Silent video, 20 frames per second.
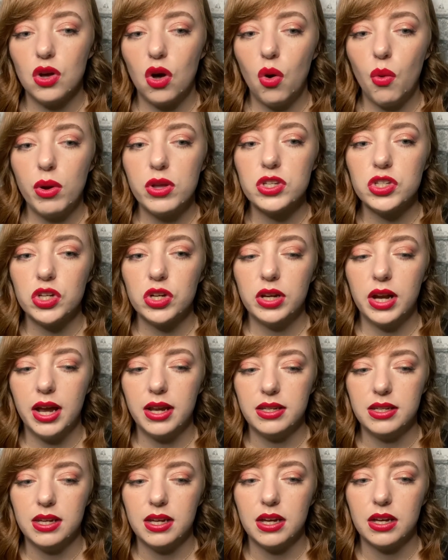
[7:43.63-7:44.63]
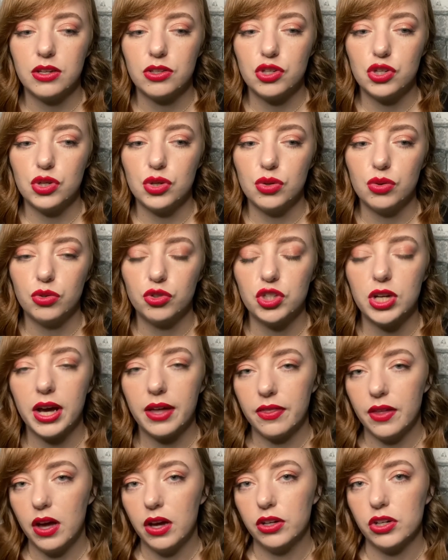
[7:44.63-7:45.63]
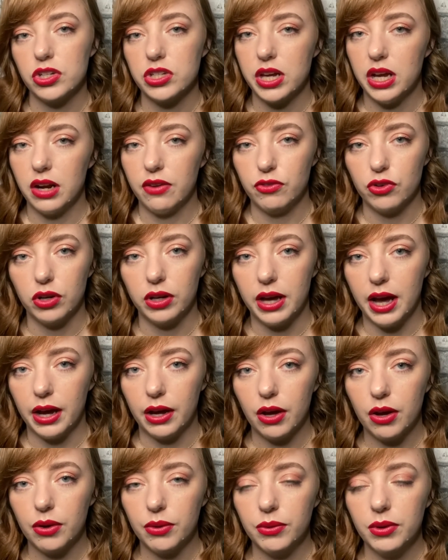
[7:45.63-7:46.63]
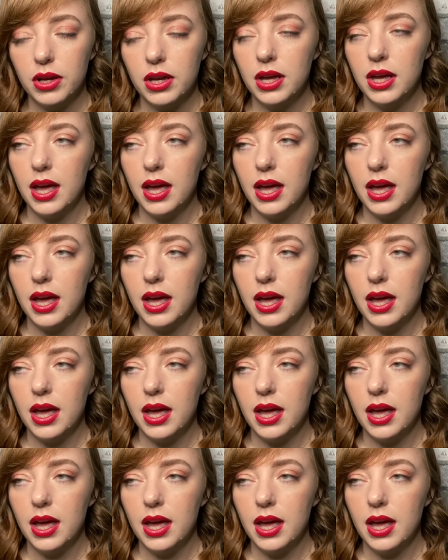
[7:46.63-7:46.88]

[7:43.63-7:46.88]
always a good idea to check the underside of your gecko,